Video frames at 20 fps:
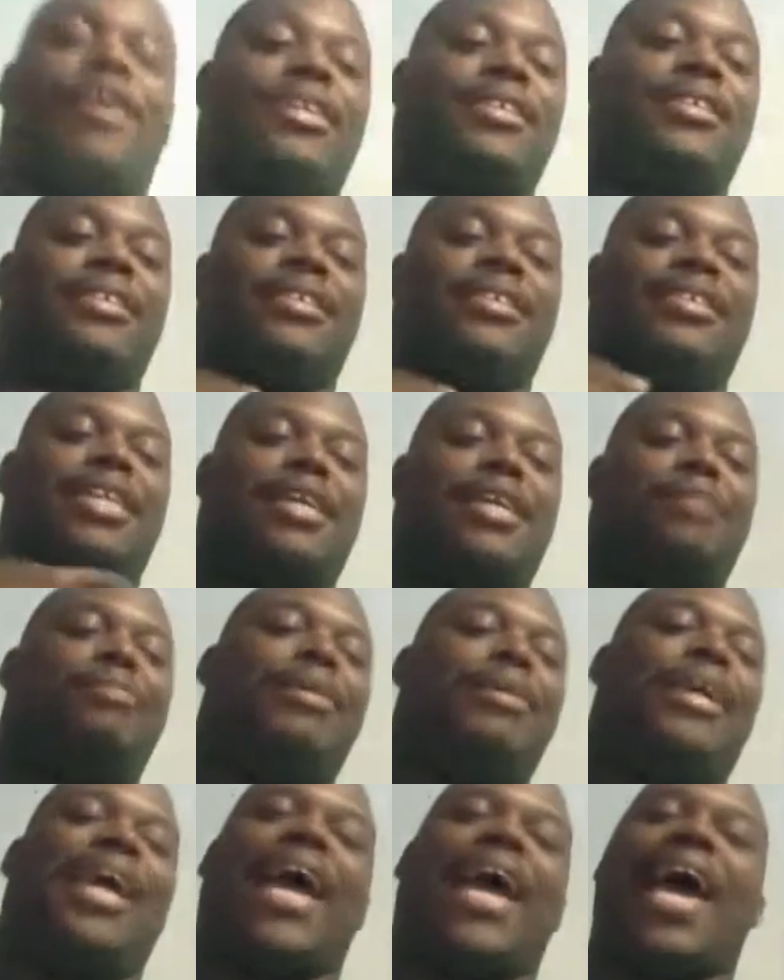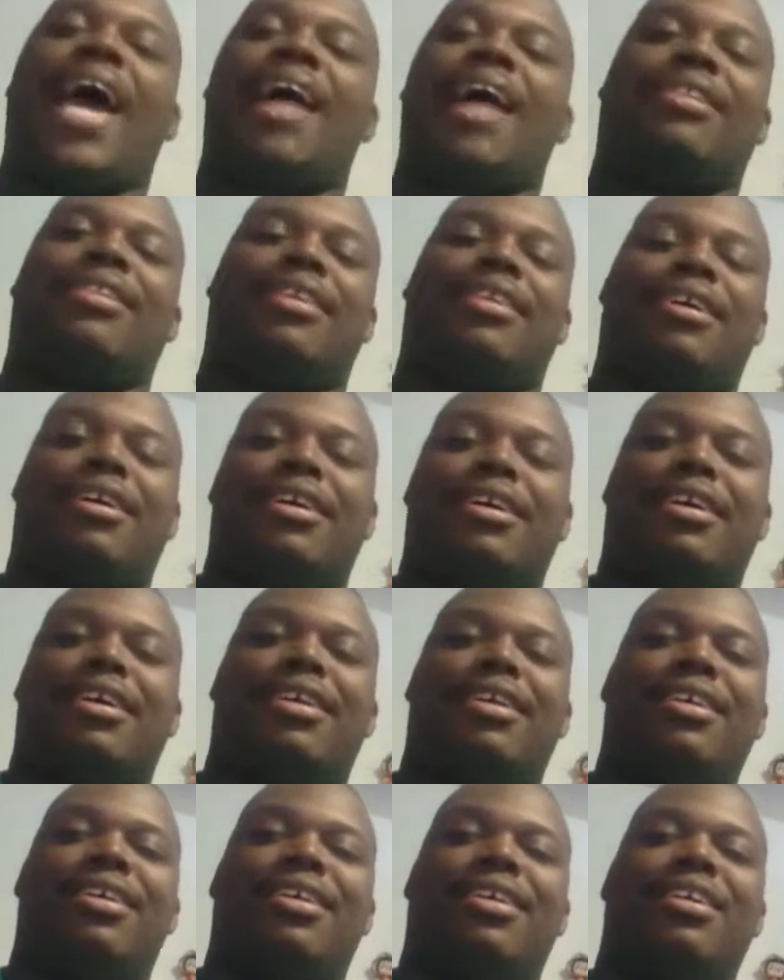artist is going to be at
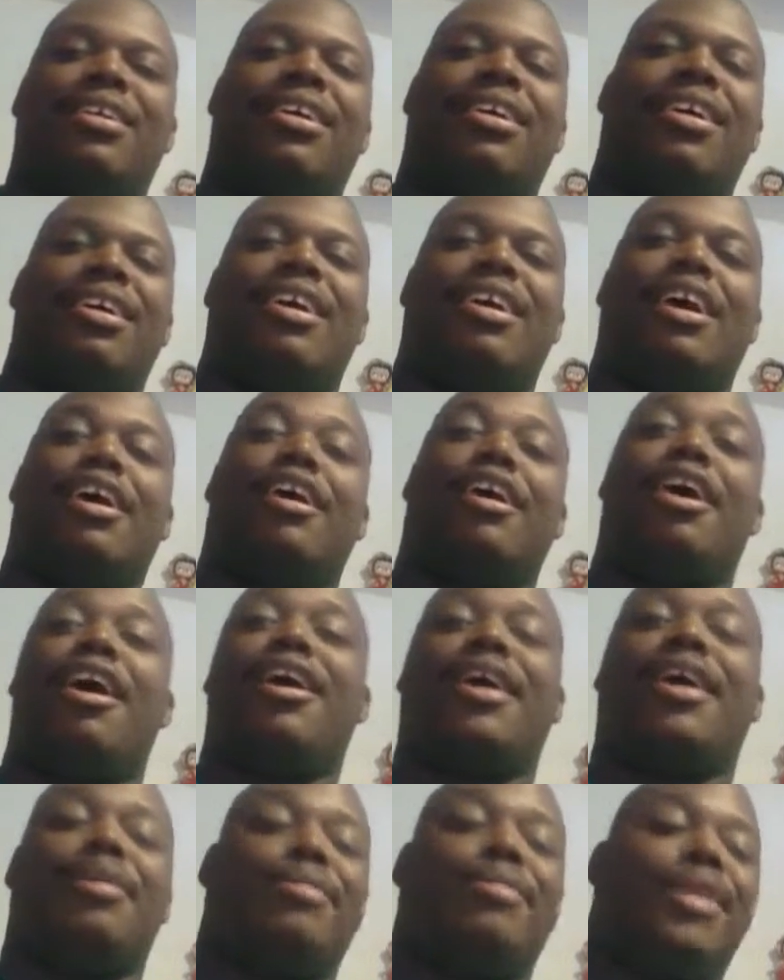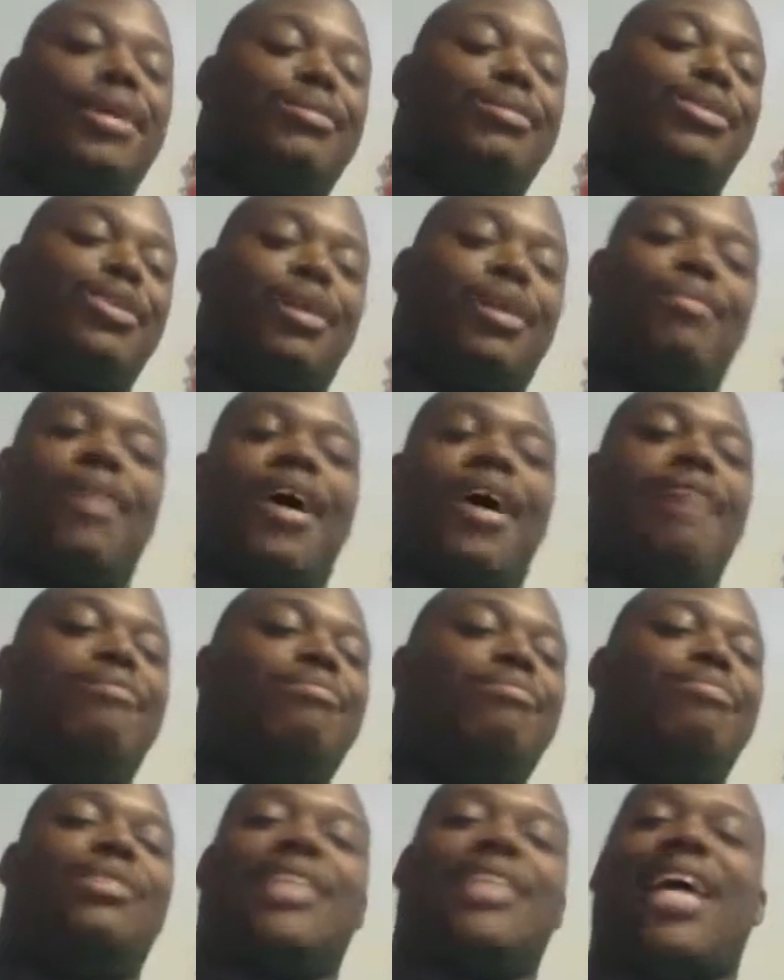the con coming up, so I'm going to have
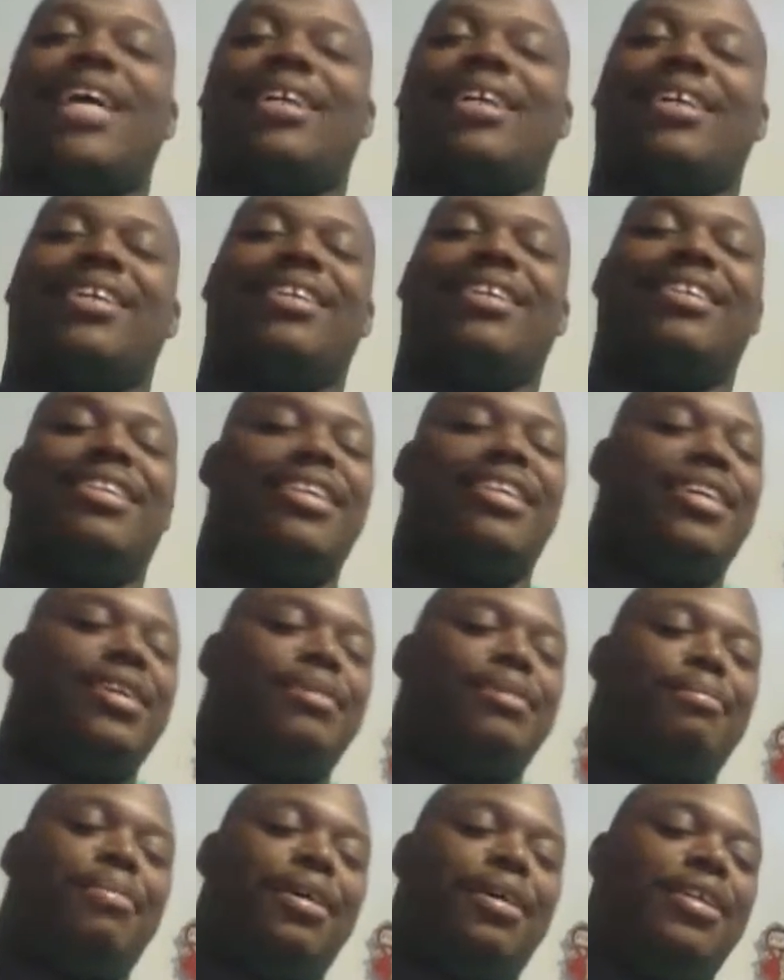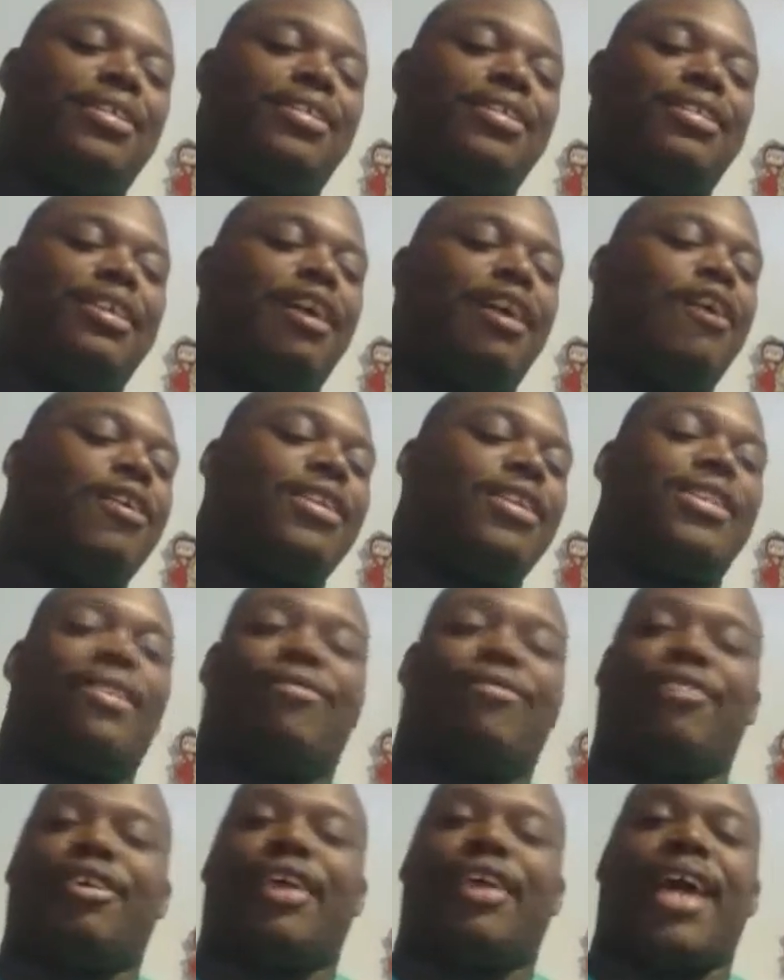him sign it. But this is an artist
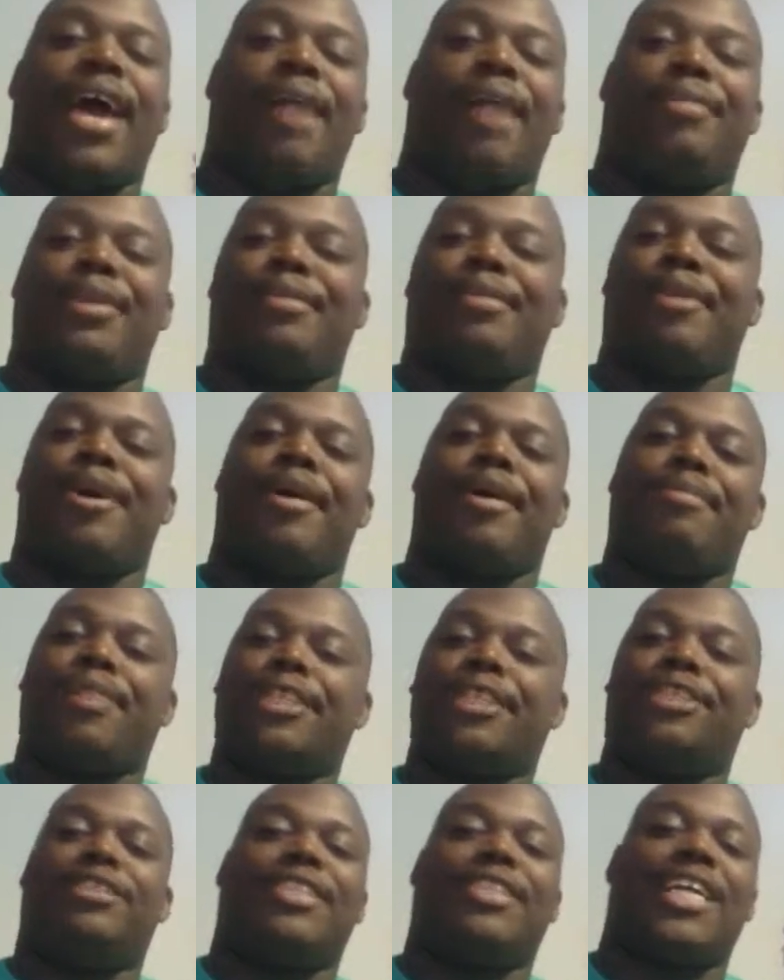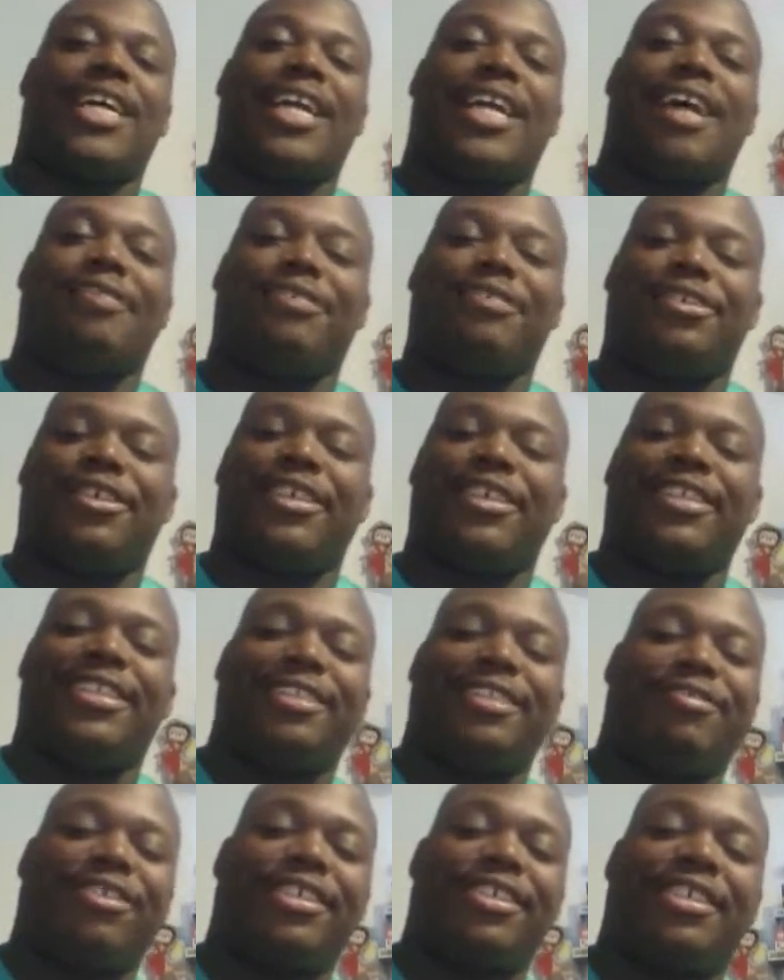I'm very happy about. I'm going to let you check it out so you can
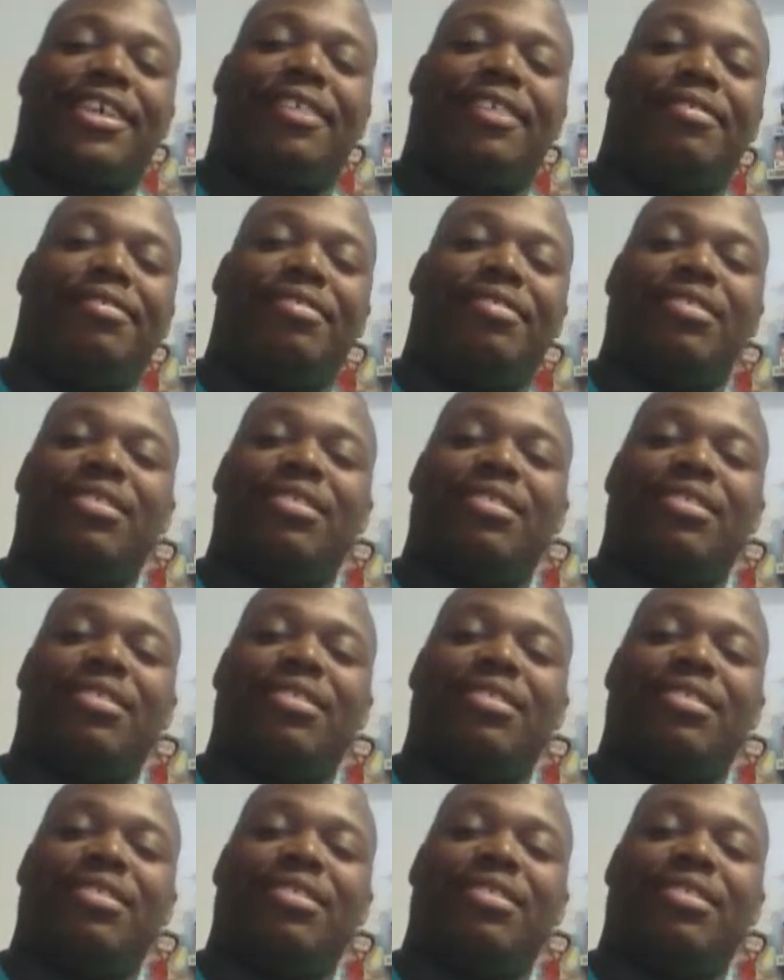see for yourself.